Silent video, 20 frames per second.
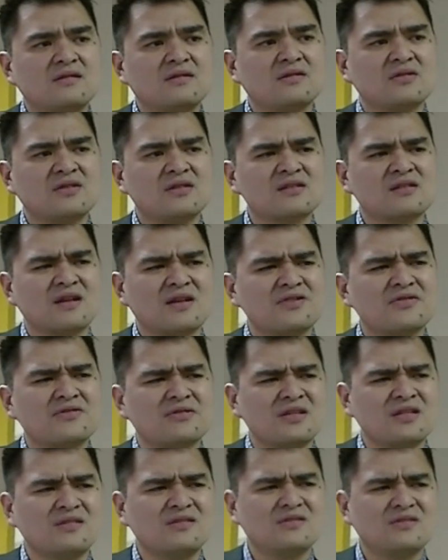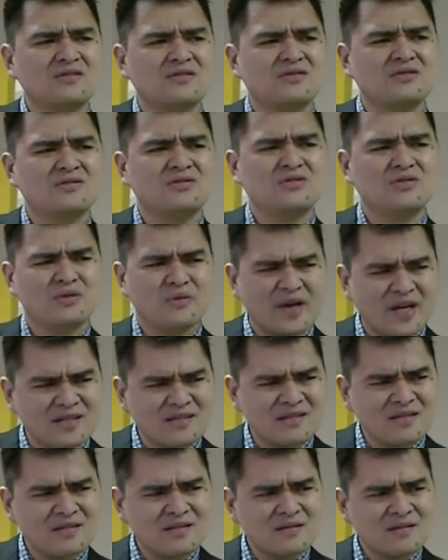to this country to do
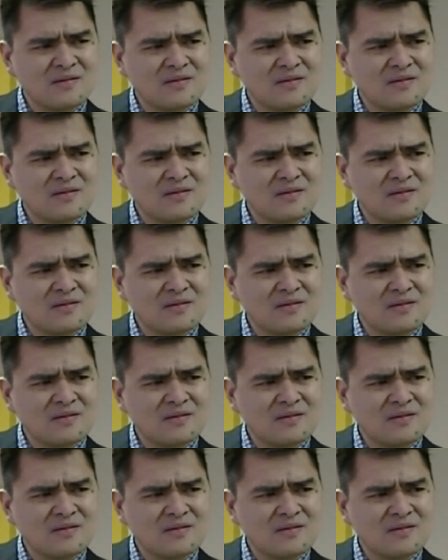it.